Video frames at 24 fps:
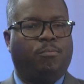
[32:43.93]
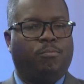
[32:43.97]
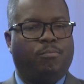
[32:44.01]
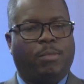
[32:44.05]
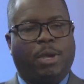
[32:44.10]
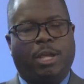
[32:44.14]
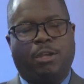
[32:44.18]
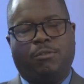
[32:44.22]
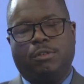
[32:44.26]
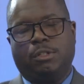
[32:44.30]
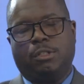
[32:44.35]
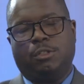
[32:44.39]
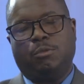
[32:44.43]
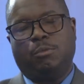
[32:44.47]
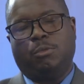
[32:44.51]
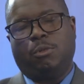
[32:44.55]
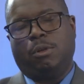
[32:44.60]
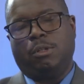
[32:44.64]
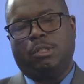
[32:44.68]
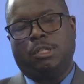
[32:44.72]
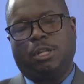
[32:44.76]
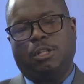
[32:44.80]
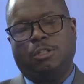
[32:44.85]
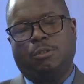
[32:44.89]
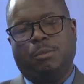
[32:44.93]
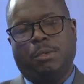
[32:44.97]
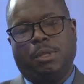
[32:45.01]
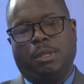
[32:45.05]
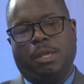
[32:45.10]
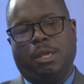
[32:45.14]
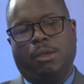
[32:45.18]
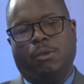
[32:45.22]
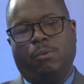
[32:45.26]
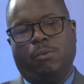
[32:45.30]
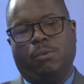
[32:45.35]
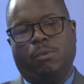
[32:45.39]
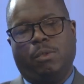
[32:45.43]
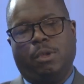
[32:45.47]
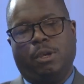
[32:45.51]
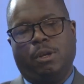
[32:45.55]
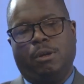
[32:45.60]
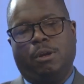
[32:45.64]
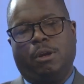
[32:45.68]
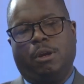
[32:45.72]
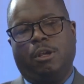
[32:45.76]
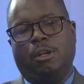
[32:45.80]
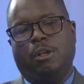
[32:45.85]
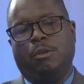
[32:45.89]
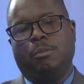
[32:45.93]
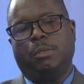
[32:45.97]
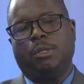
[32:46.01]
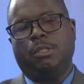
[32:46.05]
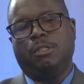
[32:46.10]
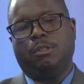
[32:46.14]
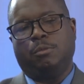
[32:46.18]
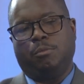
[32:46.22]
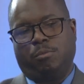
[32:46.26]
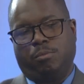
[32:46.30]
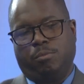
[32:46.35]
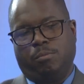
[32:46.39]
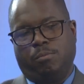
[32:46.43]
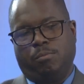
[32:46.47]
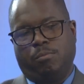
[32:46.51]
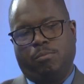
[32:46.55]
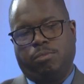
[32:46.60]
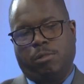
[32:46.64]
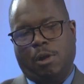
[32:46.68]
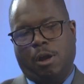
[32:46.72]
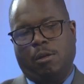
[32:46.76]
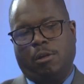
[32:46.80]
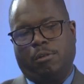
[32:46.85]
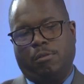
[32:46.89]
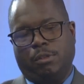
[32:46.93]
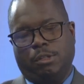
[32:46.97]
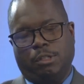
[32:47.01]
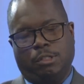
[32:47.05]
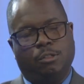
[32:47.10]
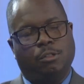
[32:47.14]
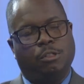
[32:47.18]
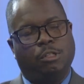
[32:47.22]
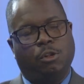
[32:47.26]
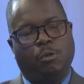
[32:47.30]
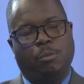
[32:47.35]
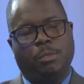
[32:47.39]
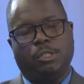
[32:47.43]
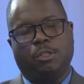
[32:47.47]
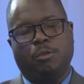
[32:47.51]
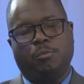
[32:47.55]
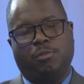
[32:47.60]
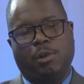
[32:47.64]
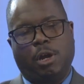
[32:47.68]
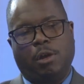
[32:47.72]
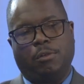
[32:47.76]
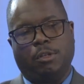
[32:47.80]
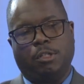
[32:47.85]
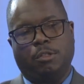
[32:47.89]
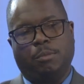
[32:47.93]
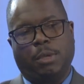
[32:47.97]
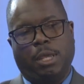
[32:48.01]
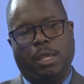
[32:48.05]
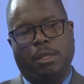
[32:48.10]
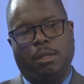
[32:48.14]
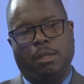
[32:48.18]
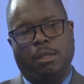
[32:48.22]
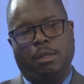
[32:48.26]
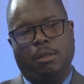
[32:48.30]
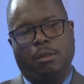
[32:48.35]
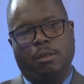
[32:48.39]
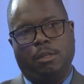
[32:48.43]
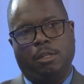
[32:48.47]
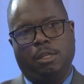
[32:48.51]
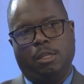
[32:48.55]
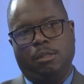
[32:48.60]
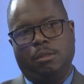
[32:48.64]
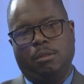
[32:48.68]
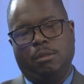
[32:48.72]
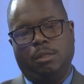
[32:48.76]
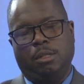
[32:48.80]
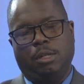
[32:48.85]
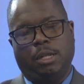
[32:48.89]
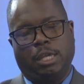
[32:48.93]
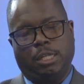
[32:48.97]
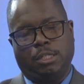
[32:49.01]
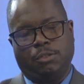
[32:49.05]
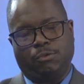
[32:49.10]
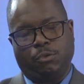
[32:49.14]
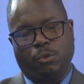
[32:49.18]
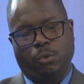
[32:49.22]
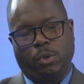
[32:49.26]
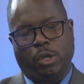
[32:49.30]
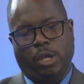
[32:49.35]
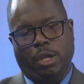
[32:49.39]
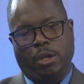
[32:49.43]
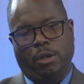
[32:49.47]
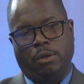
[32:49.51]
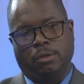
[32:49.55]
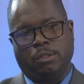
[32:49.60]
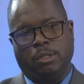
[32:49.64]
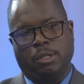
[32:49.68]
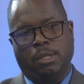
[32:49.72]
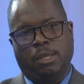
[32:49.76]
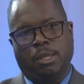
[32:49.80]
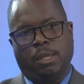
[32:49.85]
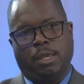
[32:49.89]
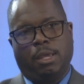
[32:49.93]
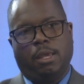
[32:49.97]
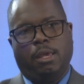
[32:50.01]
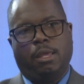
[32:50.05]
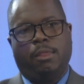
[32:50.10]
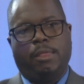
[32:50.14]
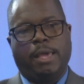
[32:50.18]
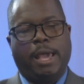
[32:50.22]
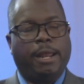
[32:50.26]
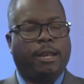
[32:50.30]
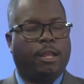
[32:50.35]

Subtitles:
my crystal ball tells me that there are going to be there'll be some progress made in the next few years. That